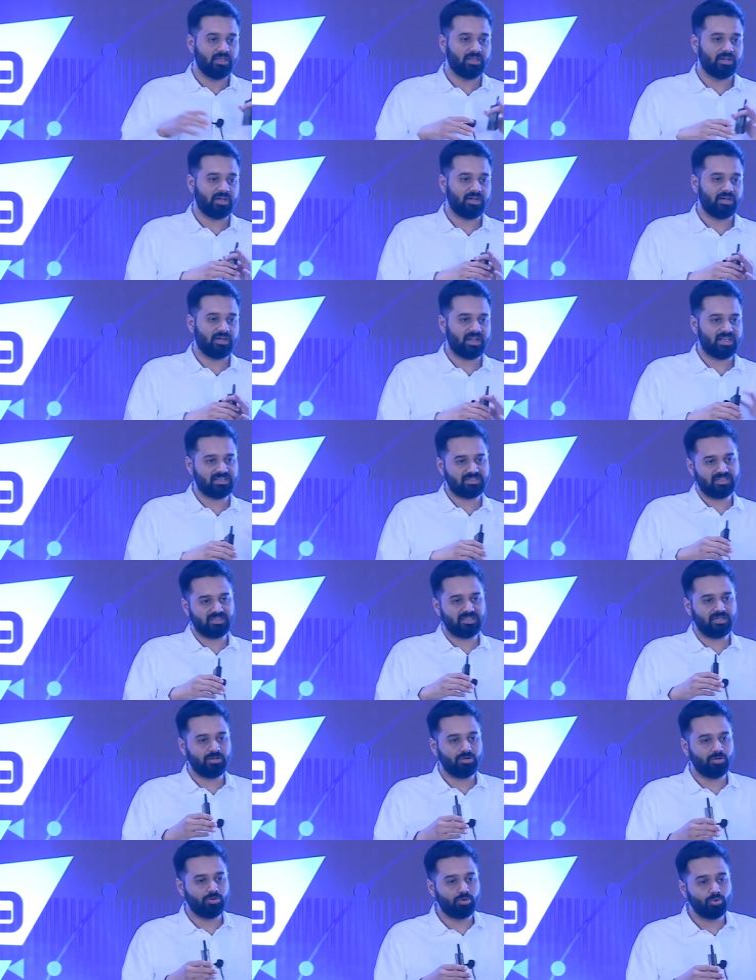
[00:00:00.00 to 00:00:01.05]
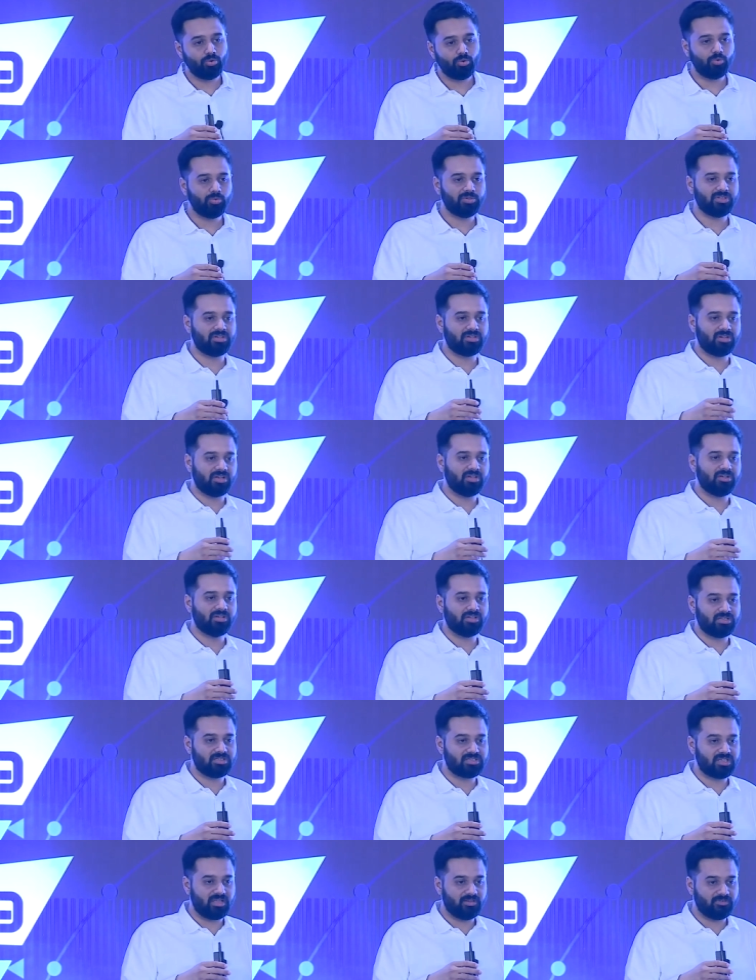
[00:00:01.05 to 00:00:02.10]
Right? It has nothing to do with the trigger
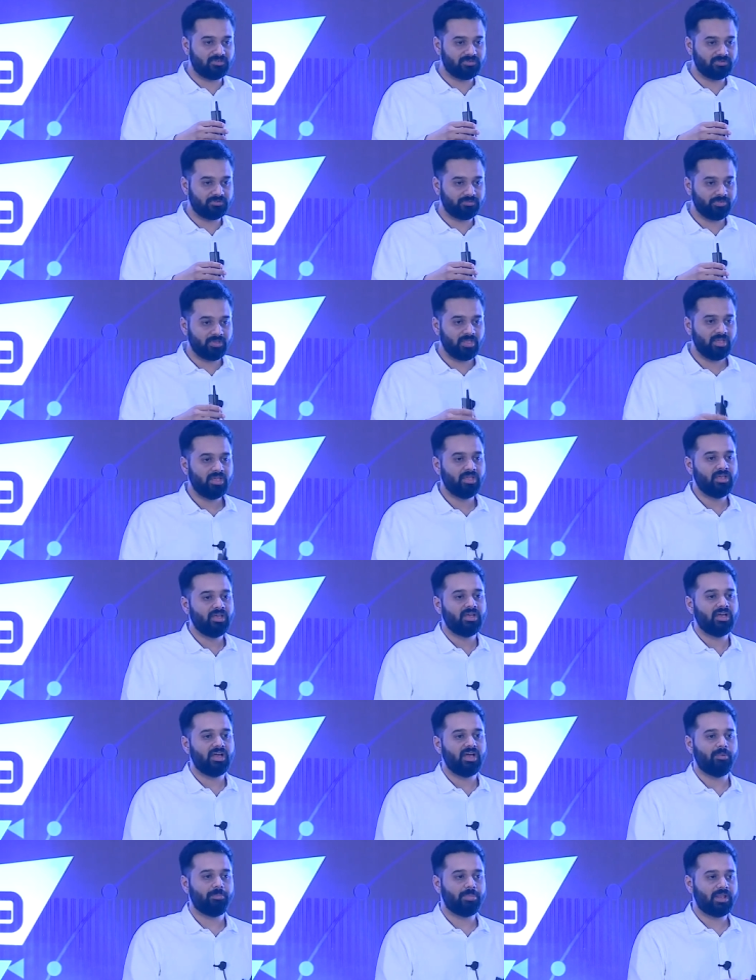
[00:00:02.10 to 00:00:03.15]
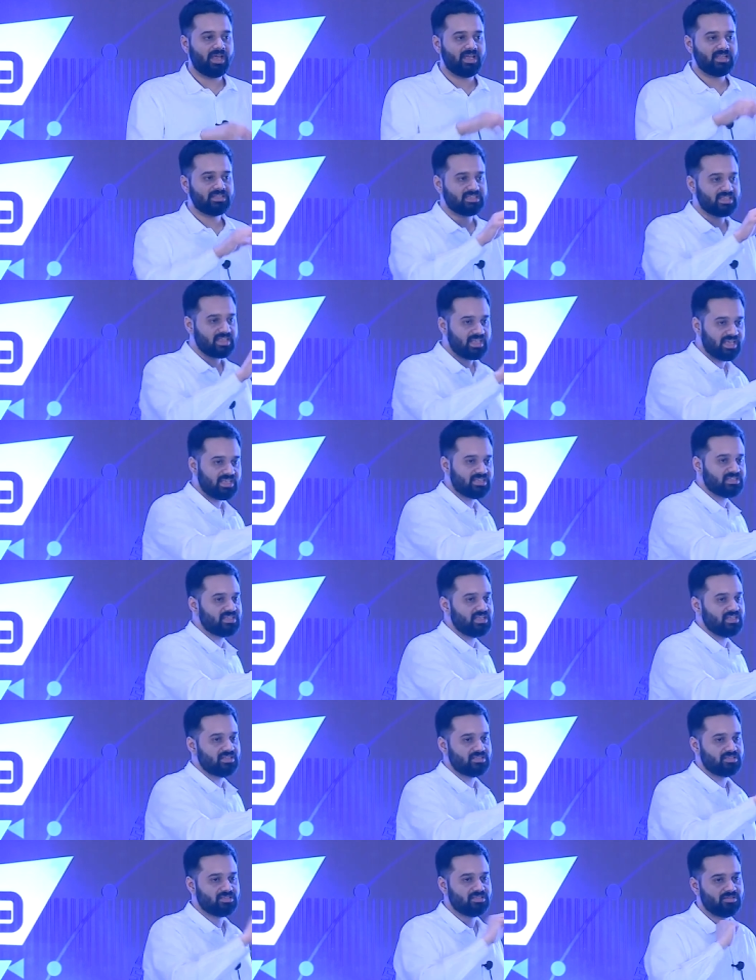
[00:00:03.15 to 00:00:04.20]
itself. Appliance A
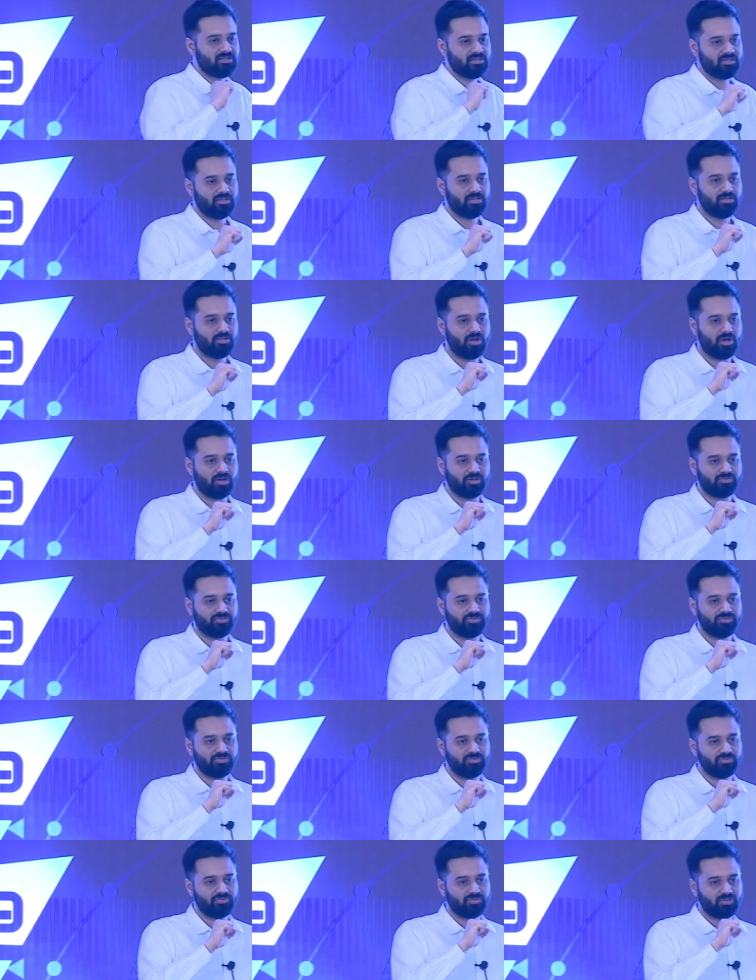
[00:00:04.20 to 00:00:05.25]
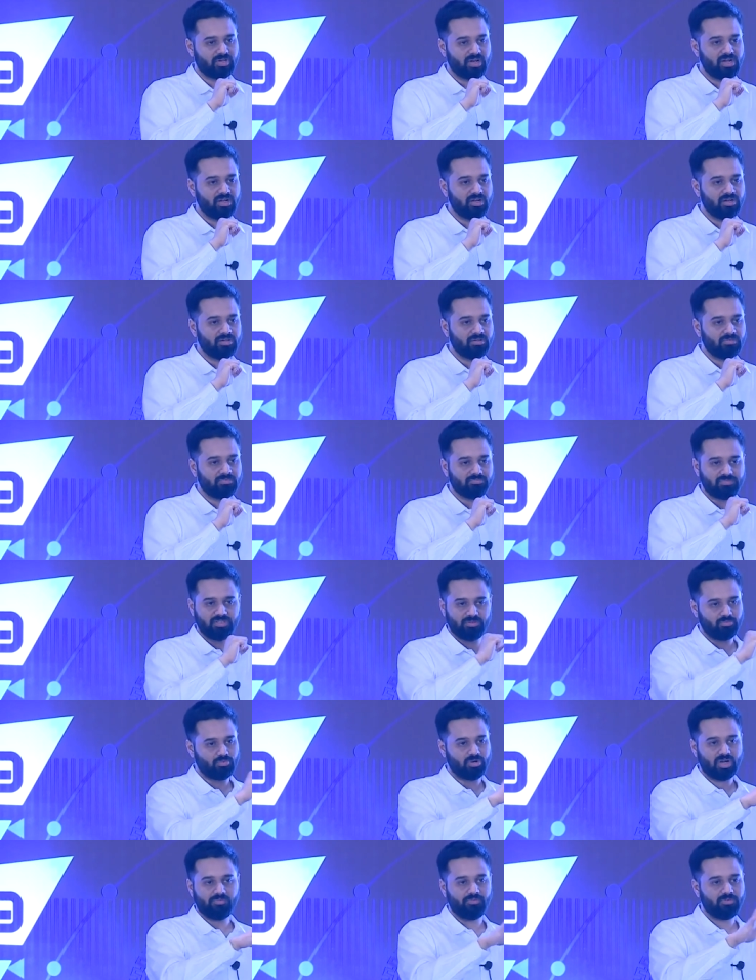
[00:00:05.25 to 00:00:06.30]
sends logs, right? In
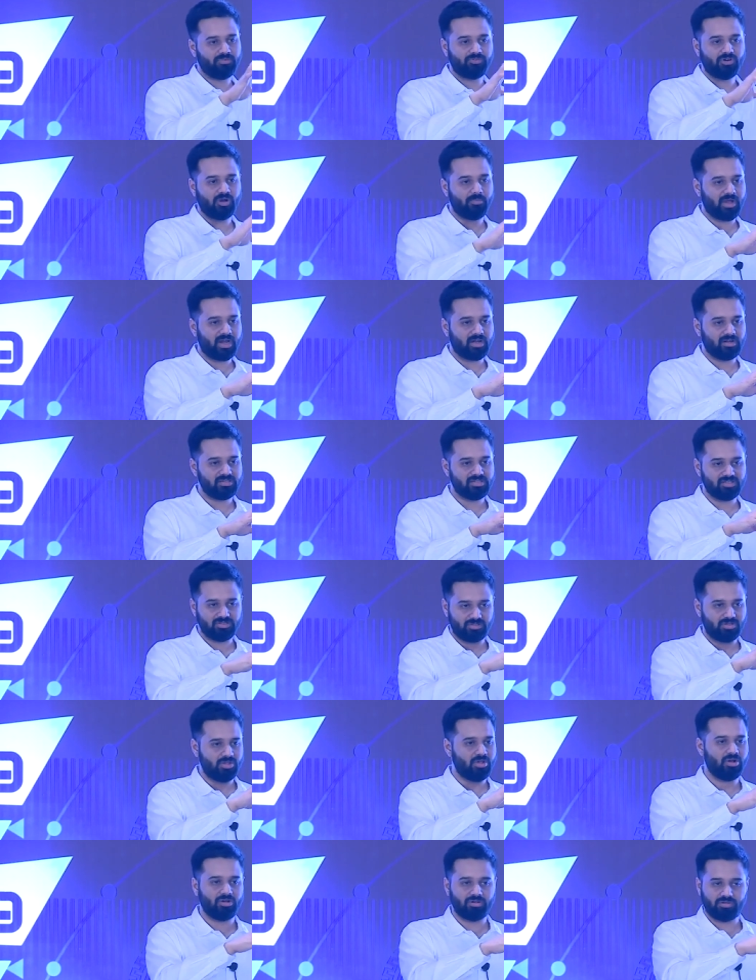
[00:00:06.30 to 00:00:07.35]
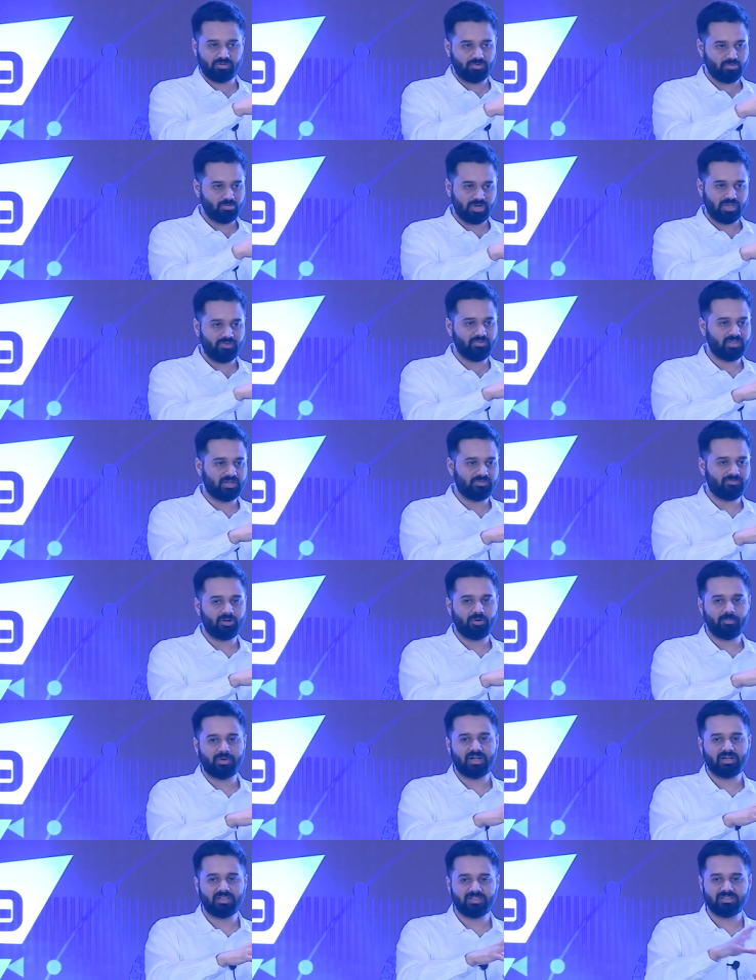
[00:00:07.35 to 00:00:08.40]
whatever format, syslog, whatever that
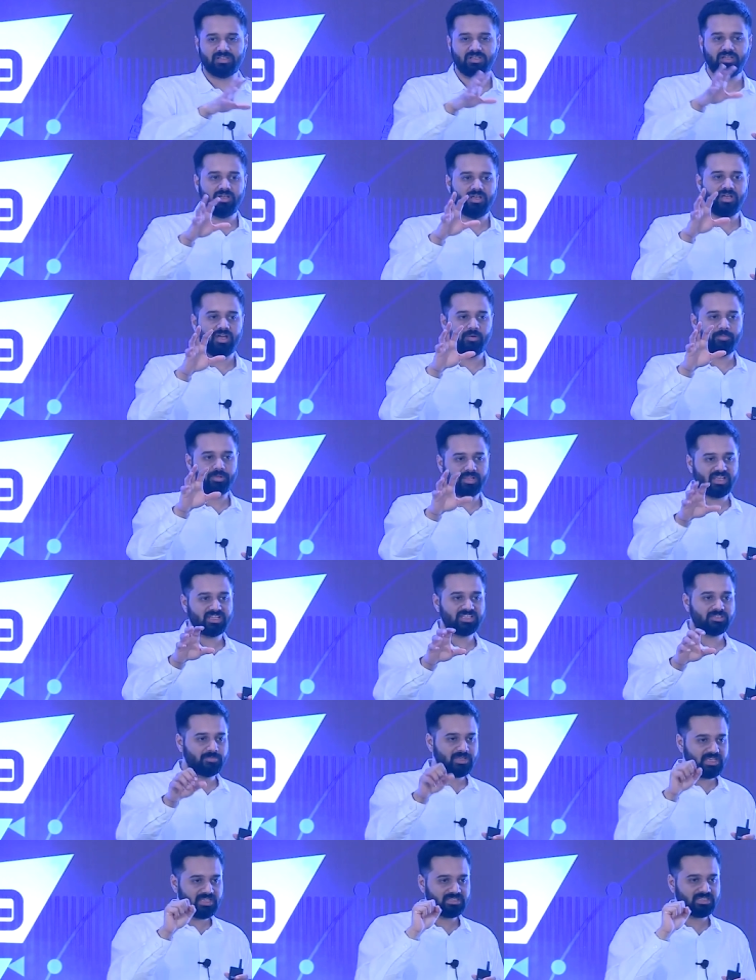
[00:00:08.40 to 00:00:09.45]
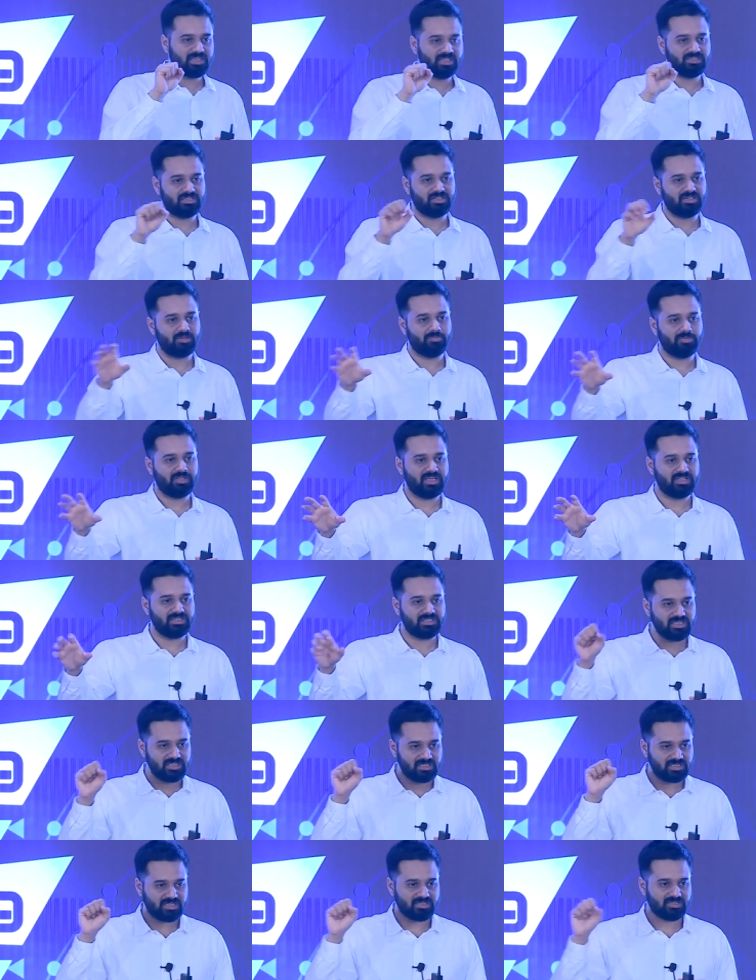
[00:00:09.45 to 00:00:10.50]
format is. Appliance B sends it, appliance
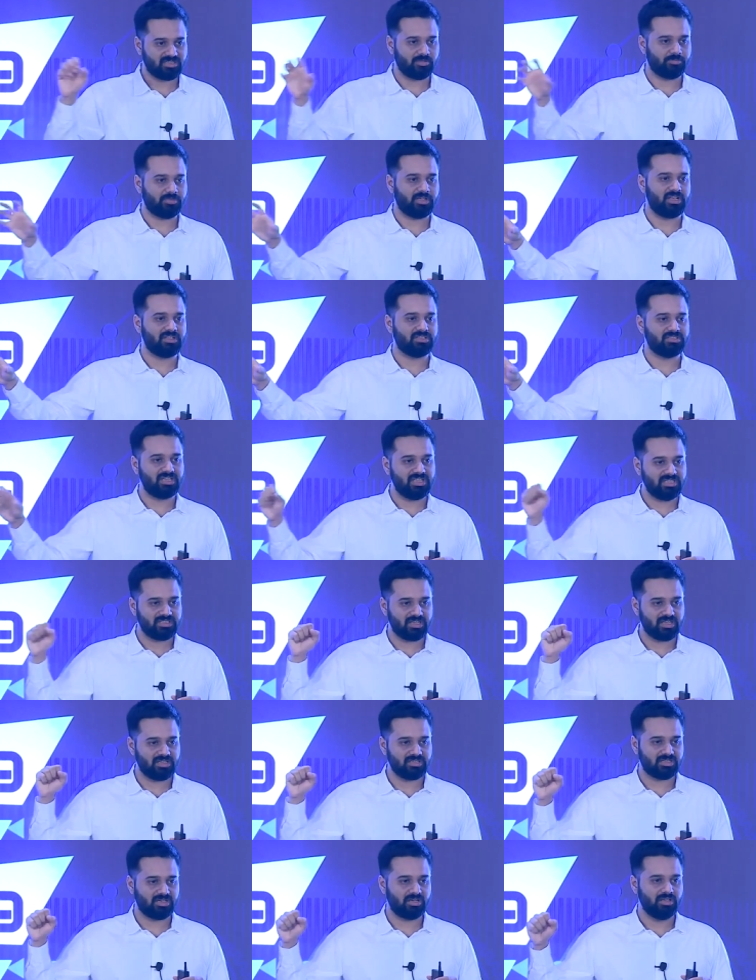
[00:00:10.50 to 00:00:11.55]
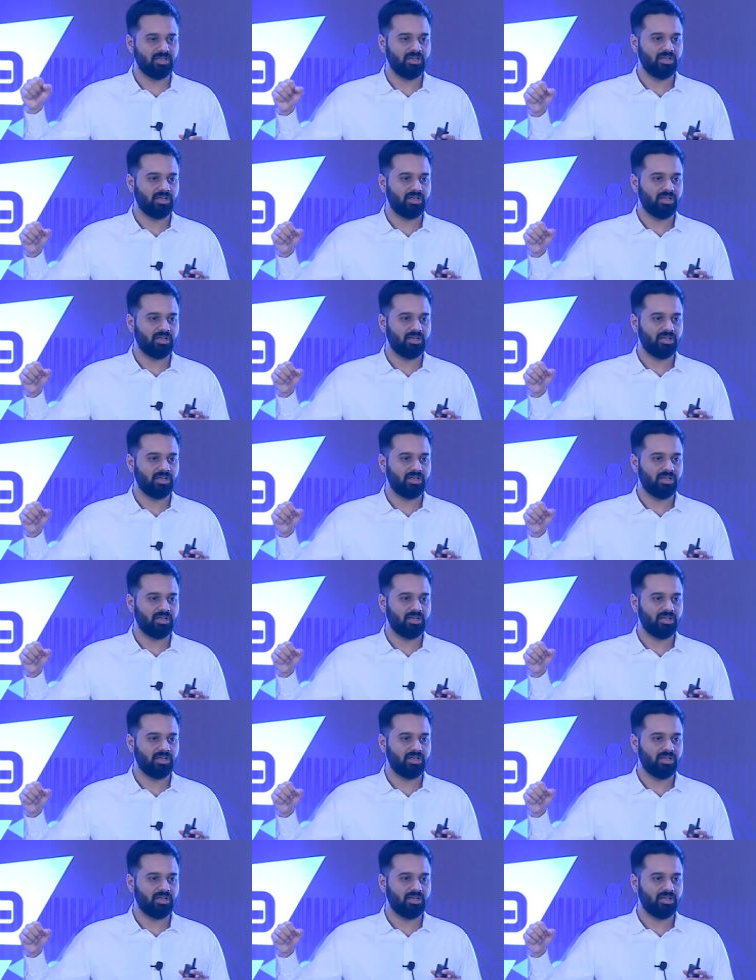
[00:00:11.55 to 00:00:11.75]
C sends it, appliance D sends it.